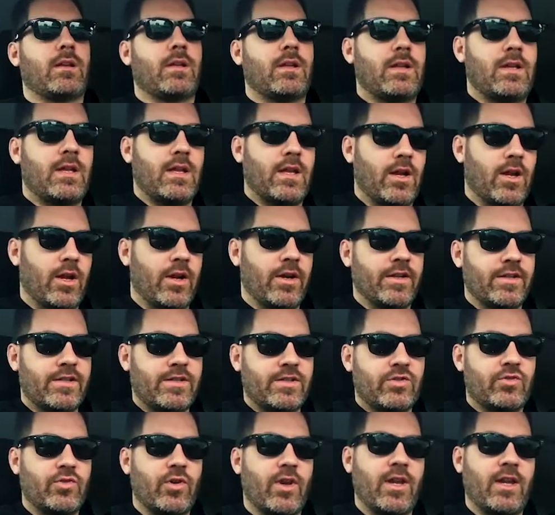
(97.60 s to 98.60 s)
get on a
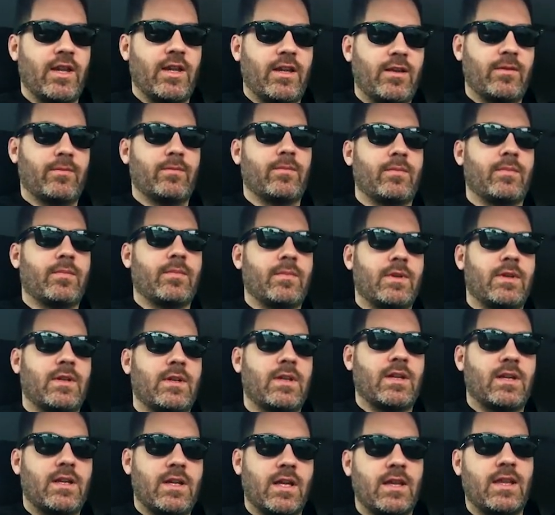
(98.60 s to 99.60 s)

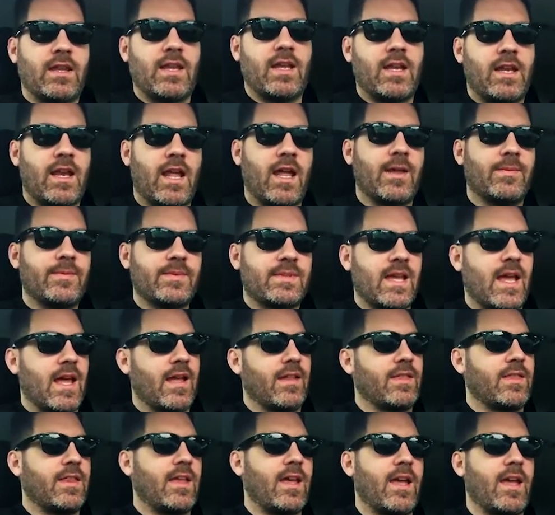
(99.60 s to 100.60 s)
stream, get their names
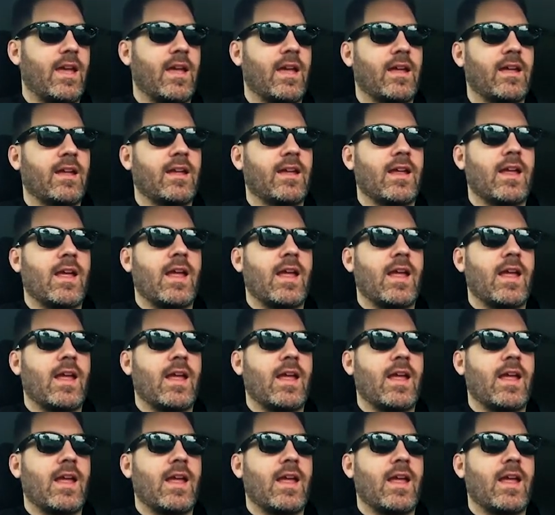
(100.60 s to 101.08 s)
out there,